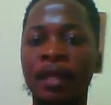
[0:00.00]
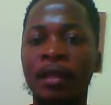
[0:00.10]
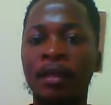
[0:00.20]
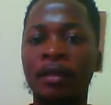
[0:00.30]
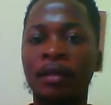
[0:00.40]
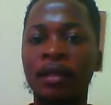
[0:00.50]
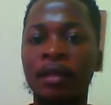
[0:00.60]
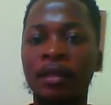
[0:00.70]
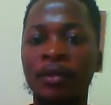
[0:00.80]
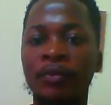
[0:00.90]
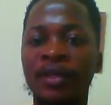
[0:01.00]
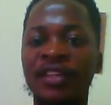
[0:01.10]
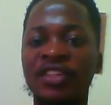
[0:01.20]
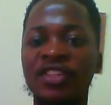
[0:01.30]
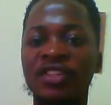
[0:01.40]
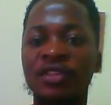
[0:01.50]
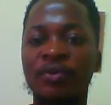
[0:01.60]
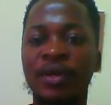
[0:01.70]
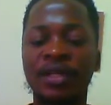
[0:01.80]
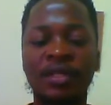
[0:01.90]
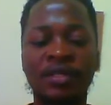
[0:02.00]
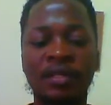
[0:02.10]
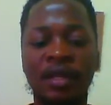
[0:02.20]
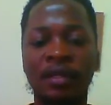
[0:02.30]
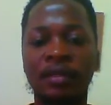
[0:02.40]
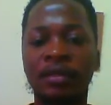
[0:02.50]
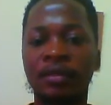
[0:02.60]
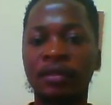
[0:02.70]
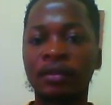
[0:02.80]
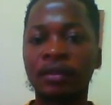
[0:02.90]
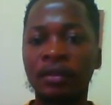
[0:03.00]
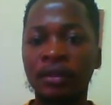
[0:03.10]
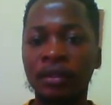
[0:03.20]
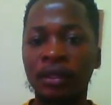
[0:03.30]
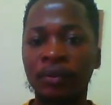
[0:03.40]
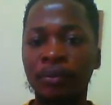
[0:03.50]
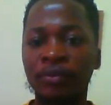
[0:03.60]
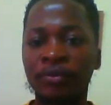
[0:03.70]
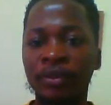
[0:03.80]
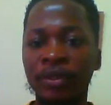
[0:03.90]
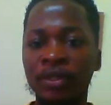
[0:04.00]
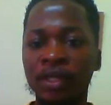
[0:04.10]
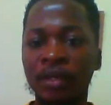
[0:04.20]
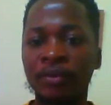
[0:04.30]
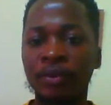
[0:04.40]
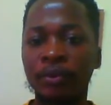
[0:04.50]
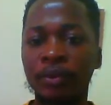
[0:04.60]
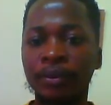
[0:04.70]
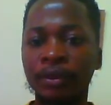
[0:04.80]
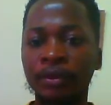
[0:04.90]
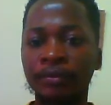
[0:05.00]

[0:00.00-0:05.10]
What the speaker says: And here we can change the region style, prefer Times New Roman.